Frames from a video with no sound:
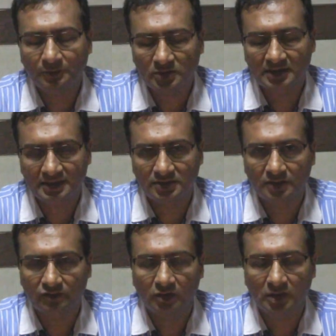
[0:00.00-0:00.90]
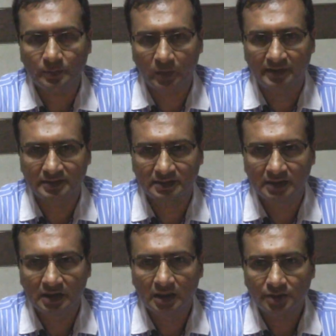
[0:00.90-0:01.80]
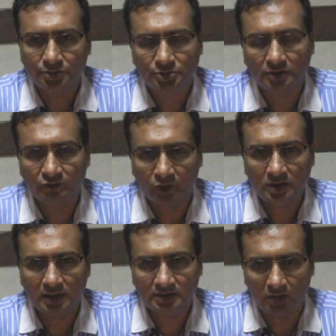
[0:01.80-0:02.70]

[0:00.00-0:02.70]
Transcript: would suggest you following points. You should focus